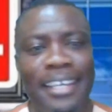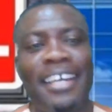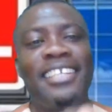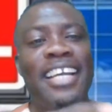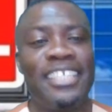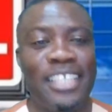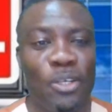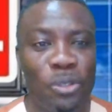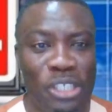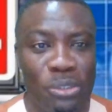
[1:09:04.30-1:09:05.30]
And here's the
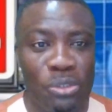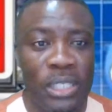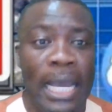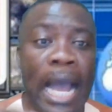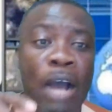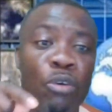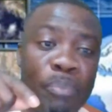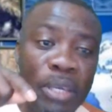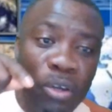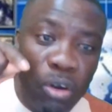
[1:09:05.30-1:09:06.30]
good news. I will
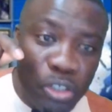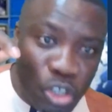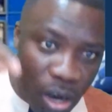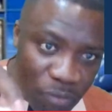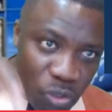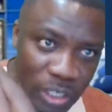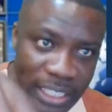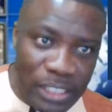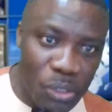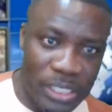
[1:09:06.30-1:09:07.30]
be on Tough
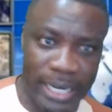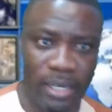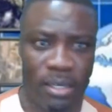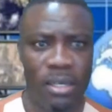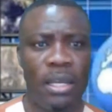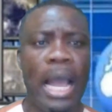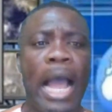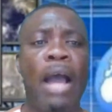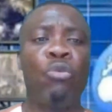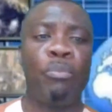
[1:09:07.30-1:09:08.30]
Talking today.
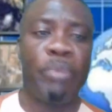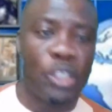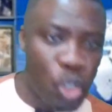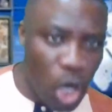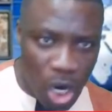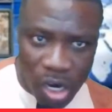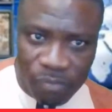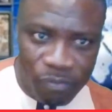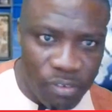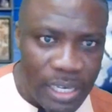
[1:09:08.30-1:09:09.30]
I will be
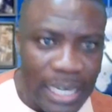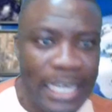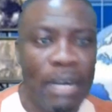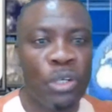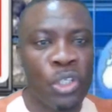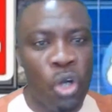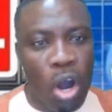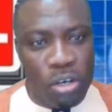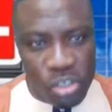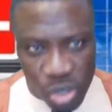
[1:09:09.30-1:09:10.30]
tough and I will
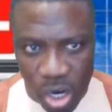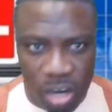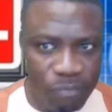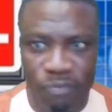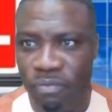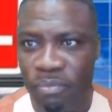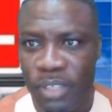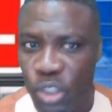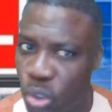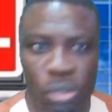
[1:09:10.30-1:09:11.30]
talk tough.
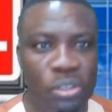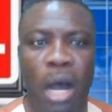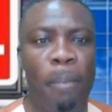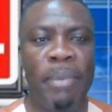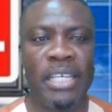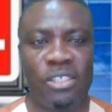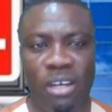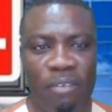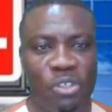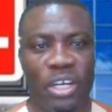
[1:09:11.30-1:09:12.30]
So don't miss
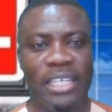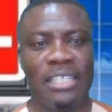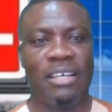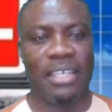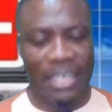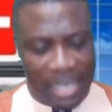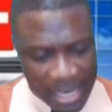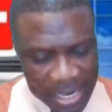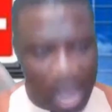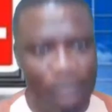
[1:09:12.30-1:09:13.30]
Tough Talking.
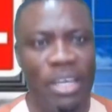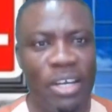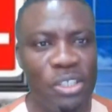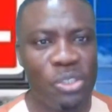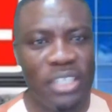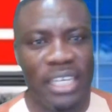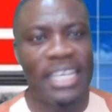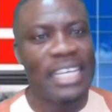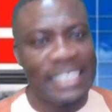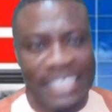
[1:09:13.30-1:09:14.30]
Coming on today,
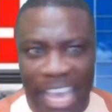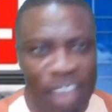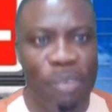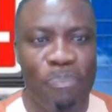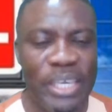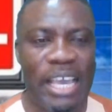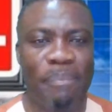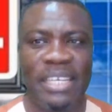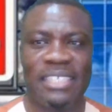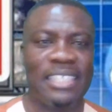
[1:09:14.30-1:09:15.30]
7 p.m.
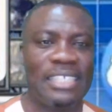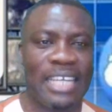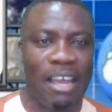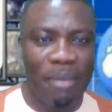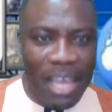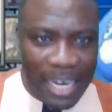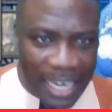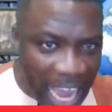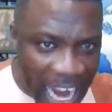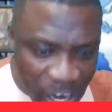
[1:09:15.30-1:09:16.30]
Eastern Time,
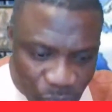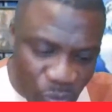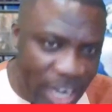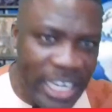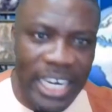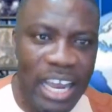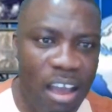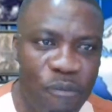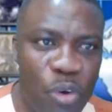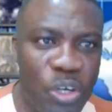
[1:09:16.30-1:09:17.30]
live right here
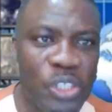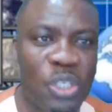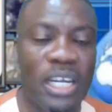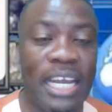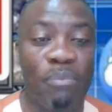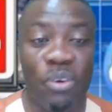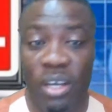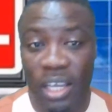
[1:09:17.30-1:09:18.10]
at Focus on Liberia.